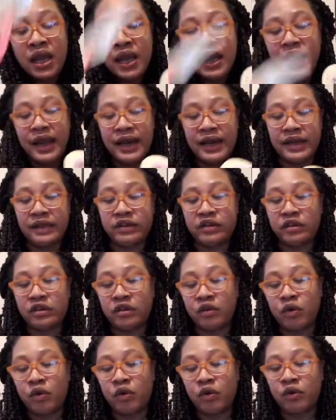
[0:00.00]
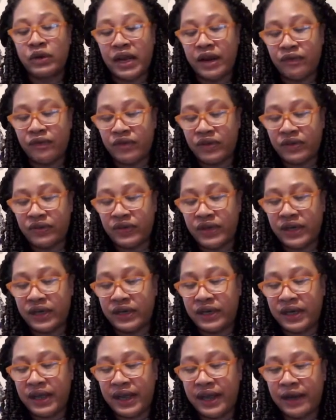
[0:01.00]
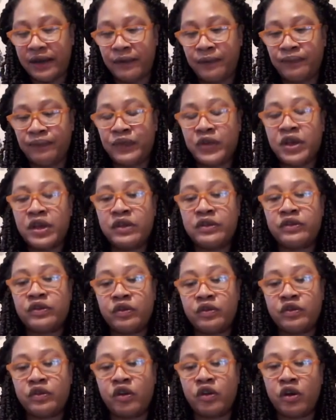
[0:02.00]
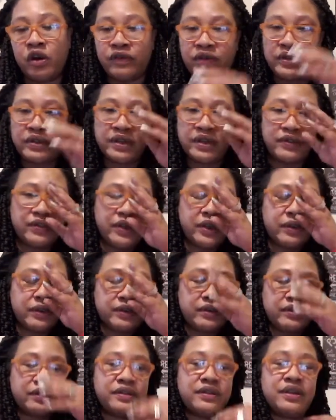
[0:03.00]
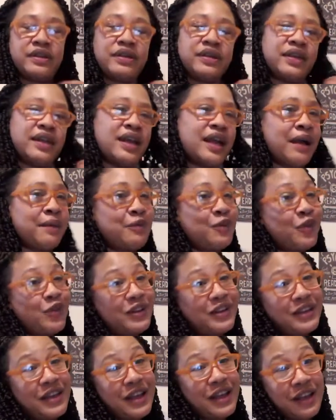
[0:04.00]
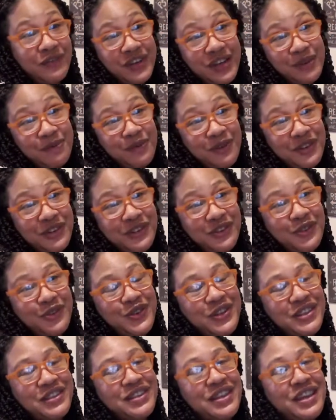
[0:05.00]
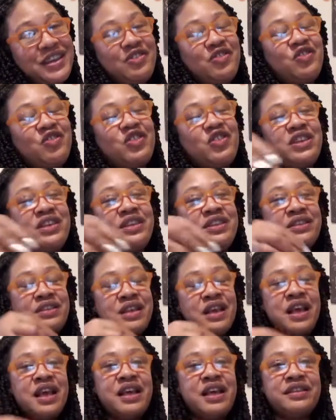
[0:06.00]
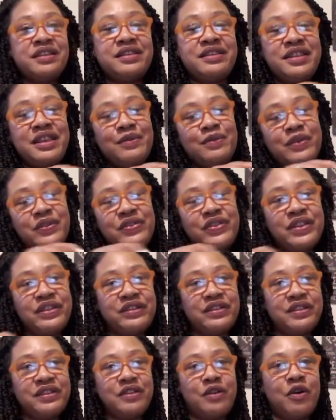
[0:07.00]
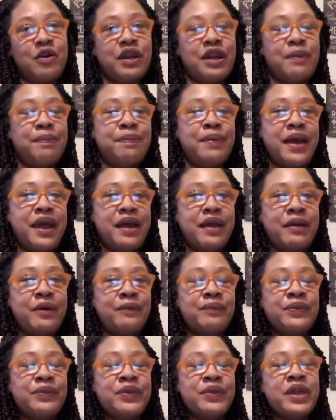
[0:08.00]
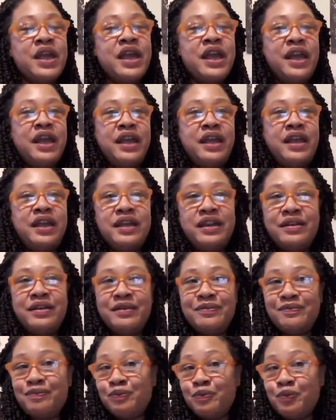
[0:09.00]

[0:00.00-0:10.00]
and it slowed everything down. So Taurus, in the extended, I'm going to dive deeper into these energies to see what this is all about. And